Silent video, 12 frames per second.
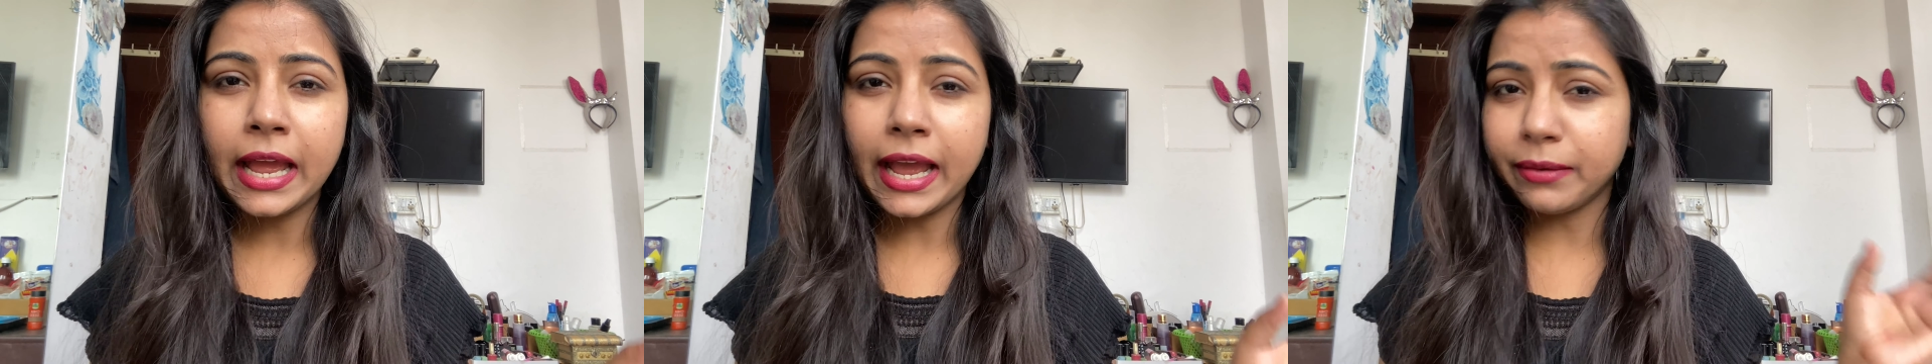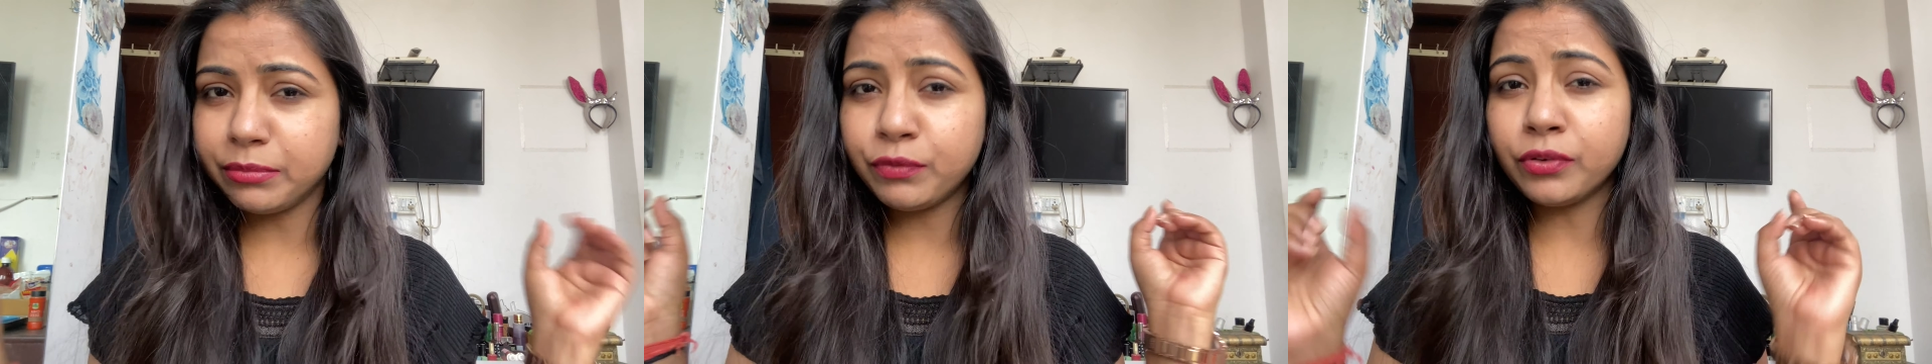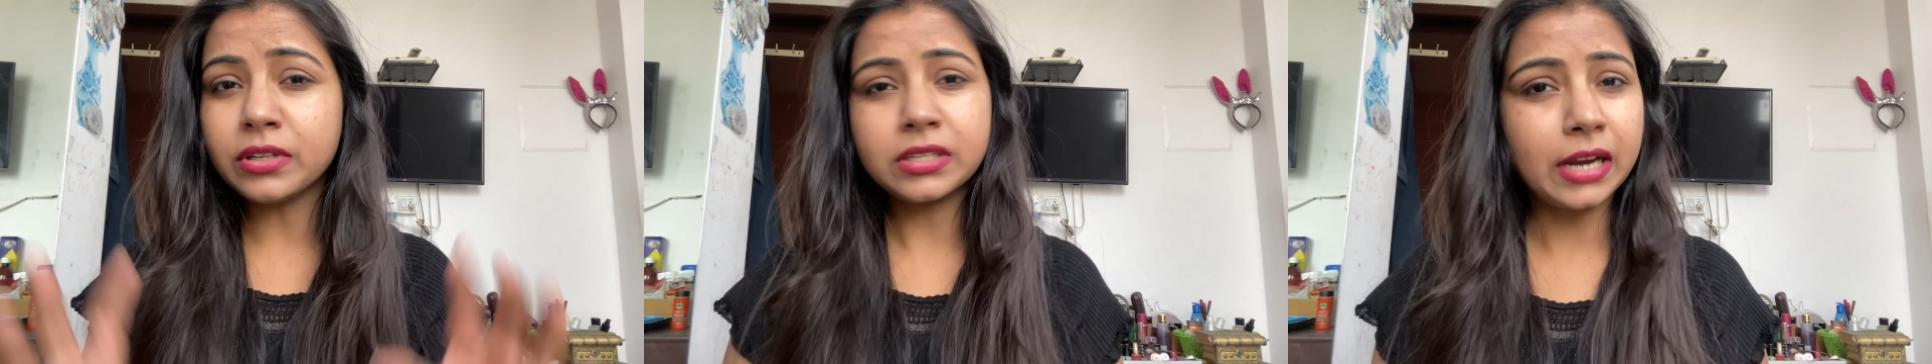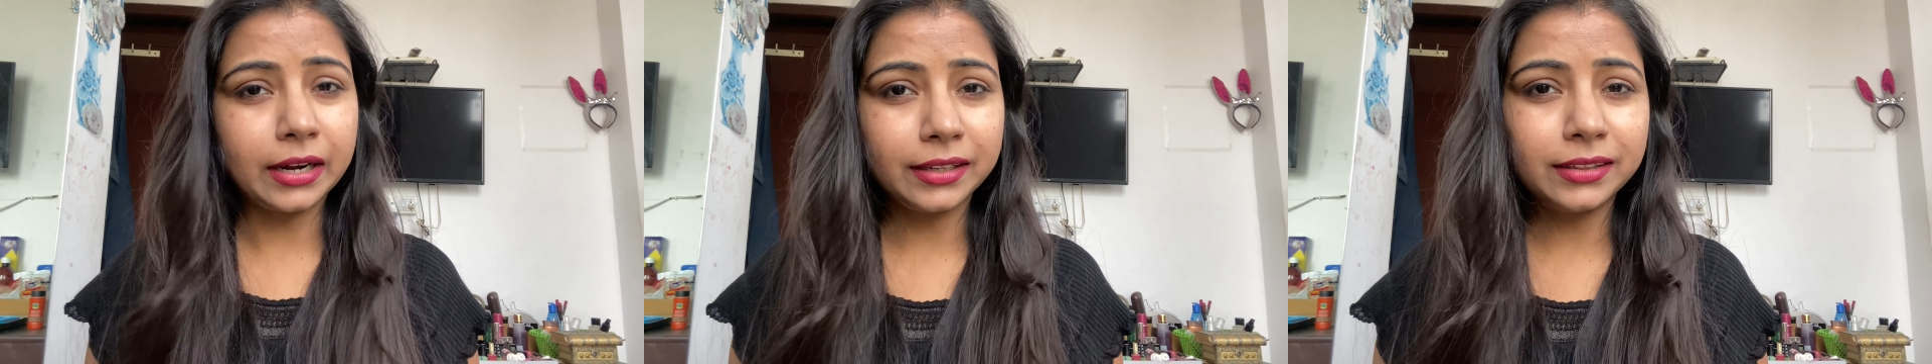And before
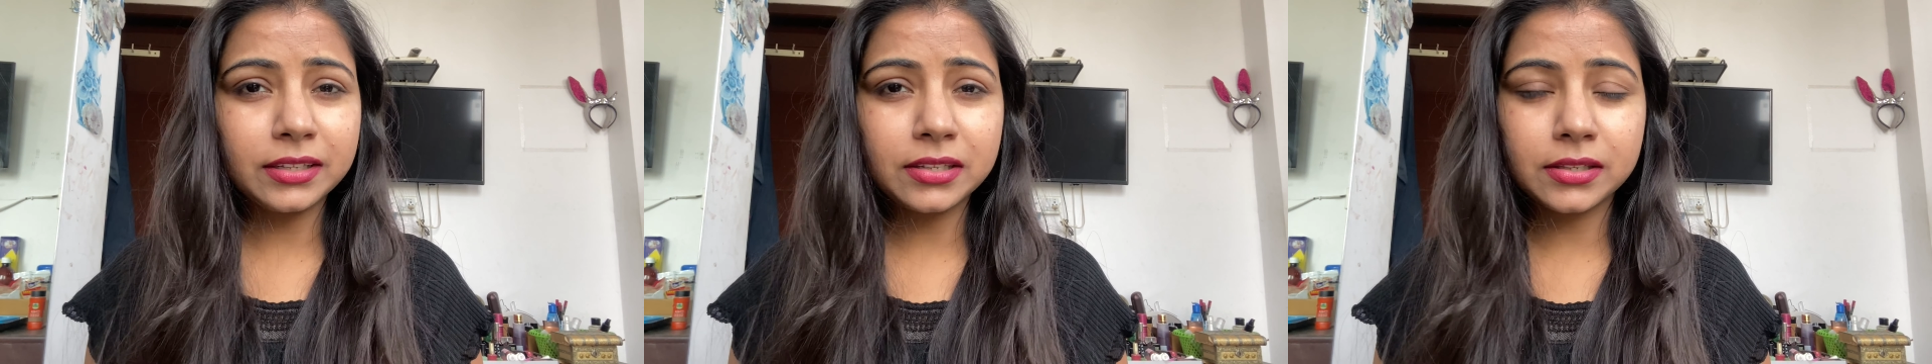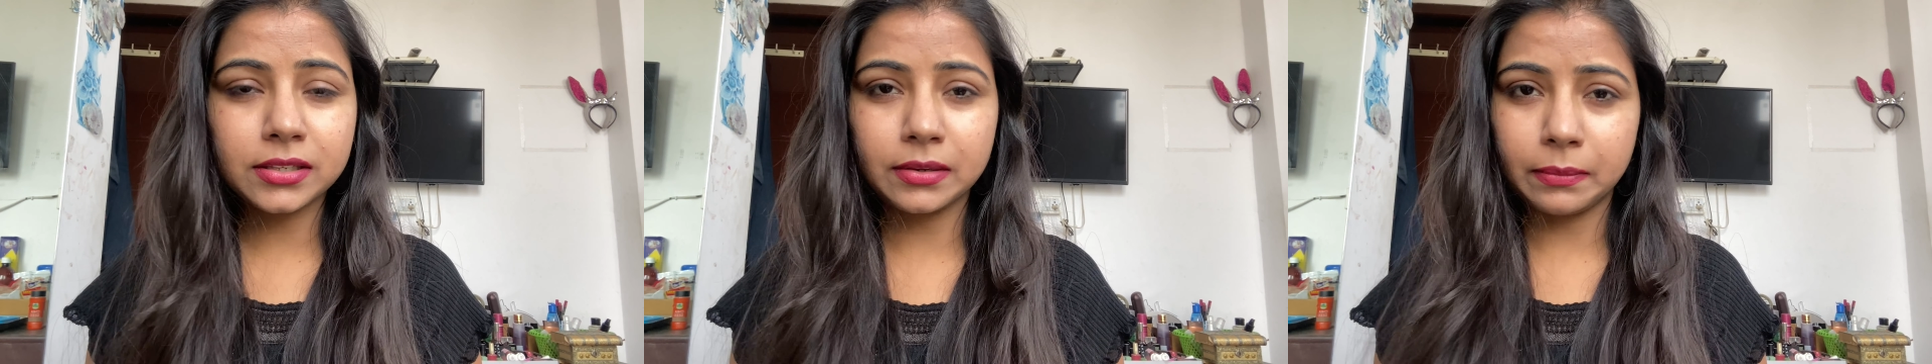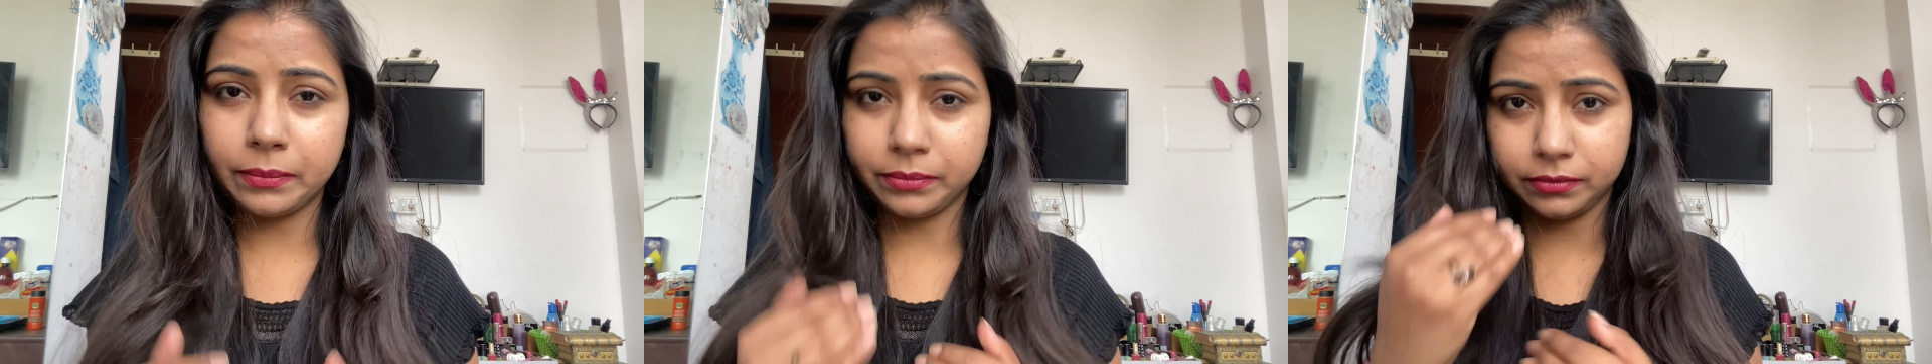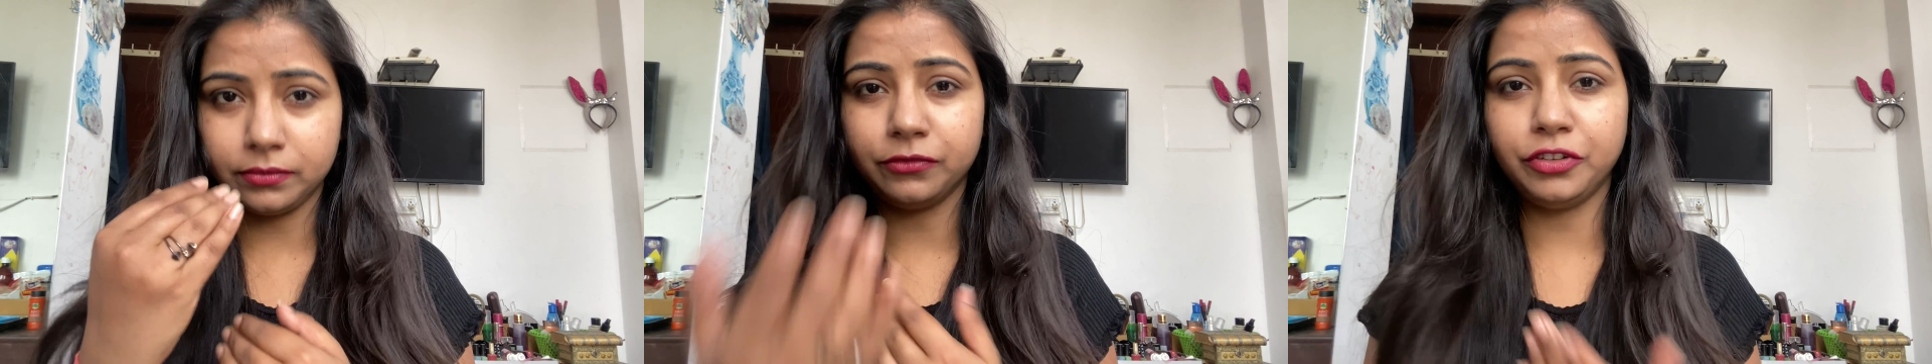starting this
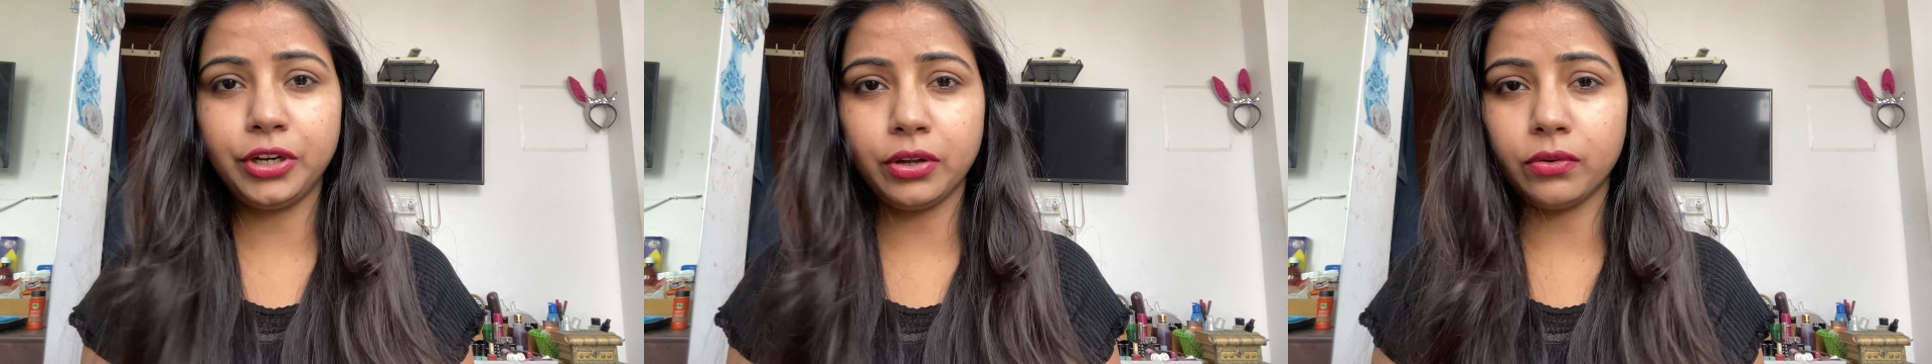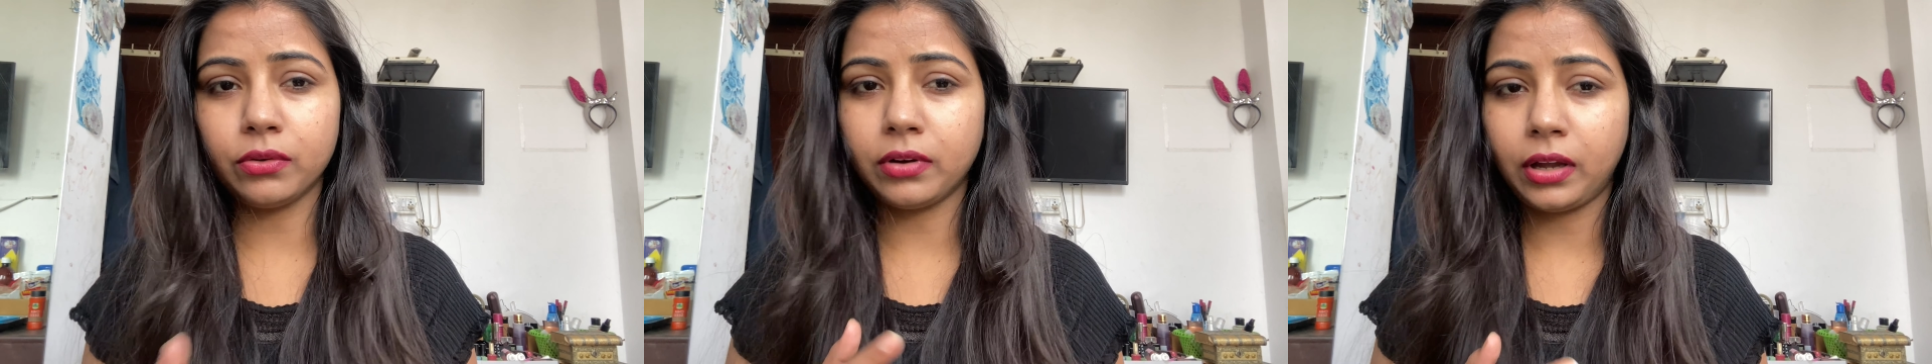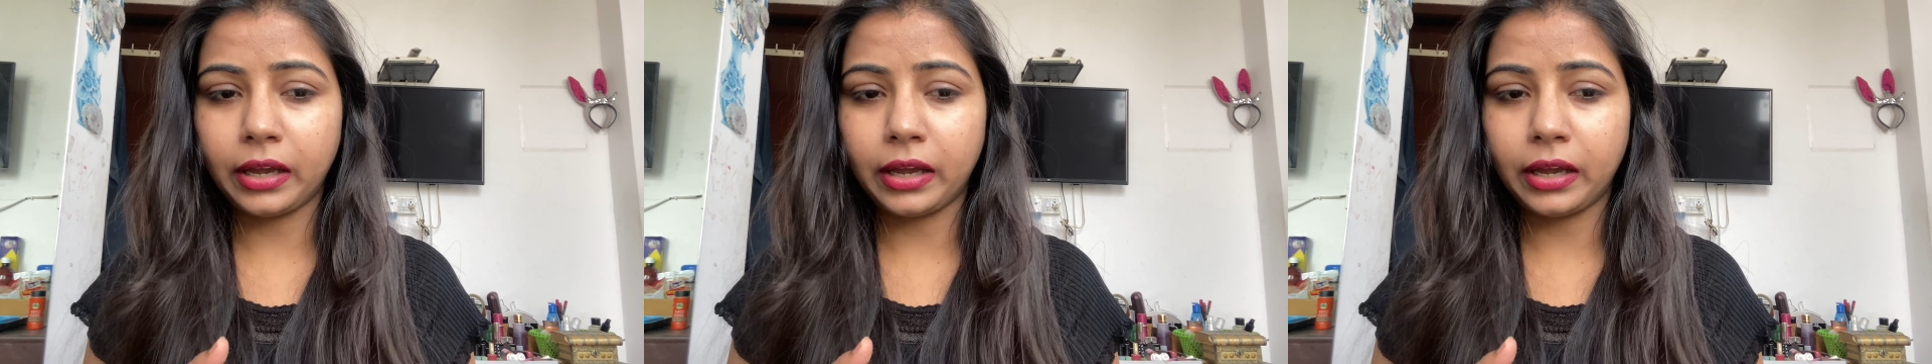video,